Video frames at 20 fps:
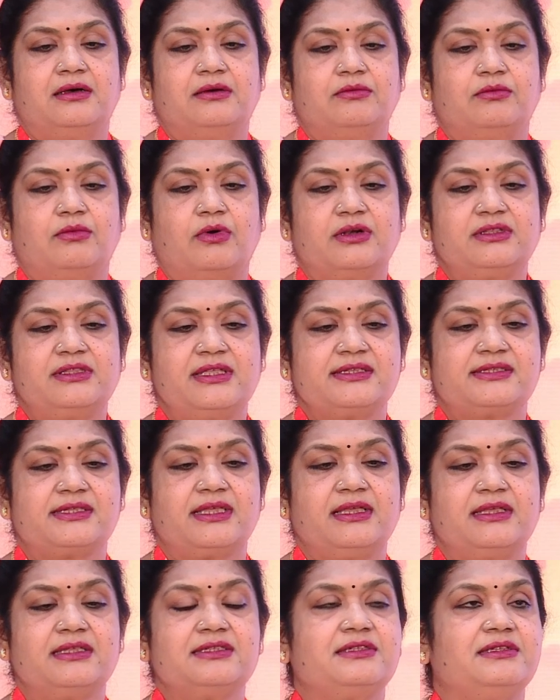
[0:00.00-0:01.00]
what they
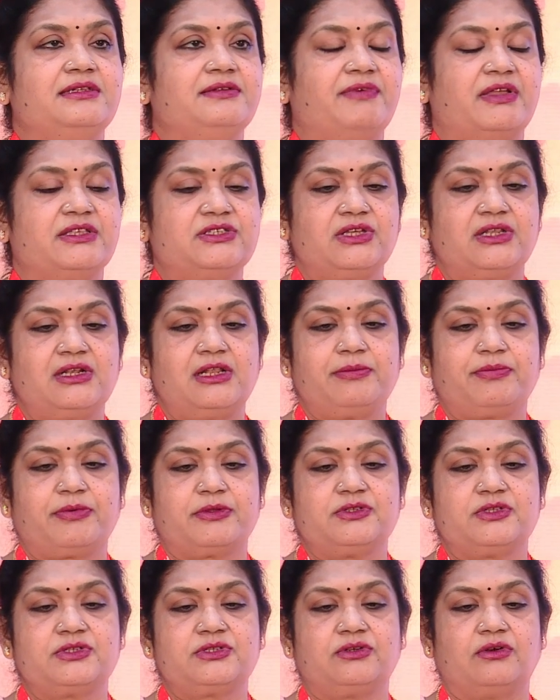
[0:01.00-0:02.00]
say is in vaginal
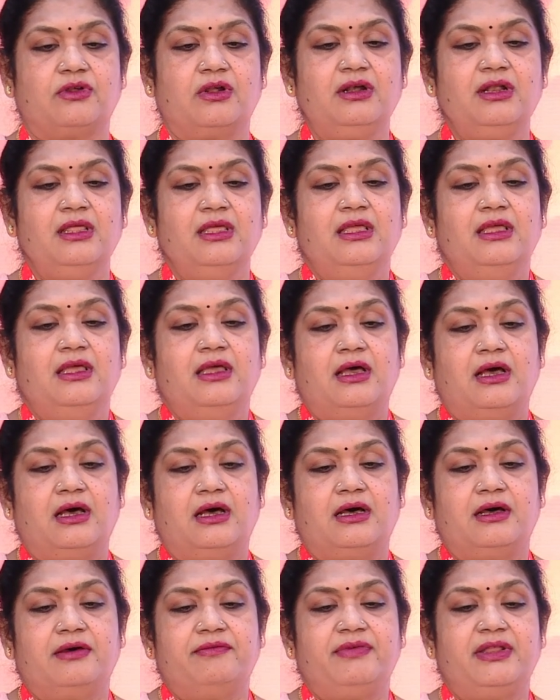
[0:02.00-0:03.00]
progesterone,
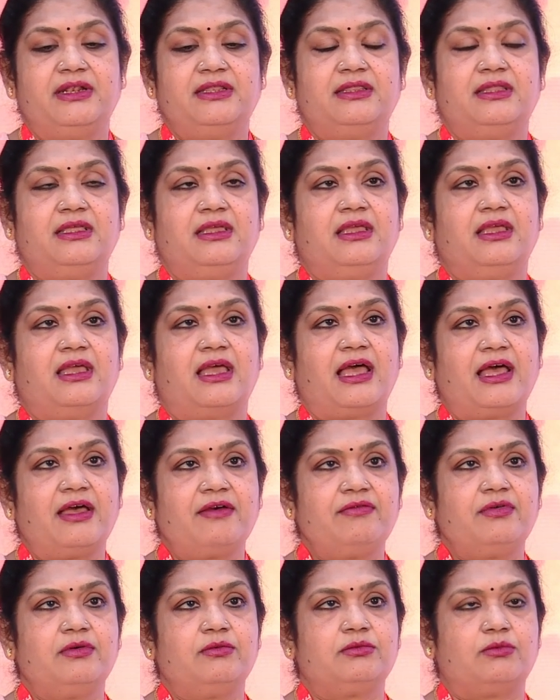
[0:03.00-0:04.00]
when they
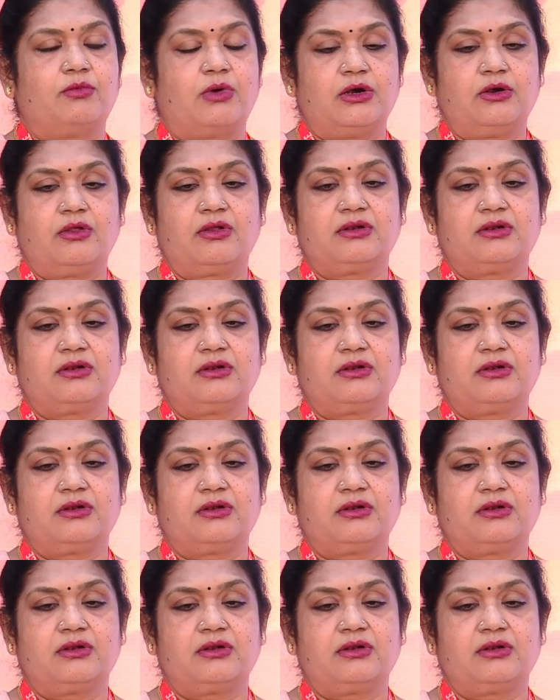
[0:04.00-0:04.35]
have more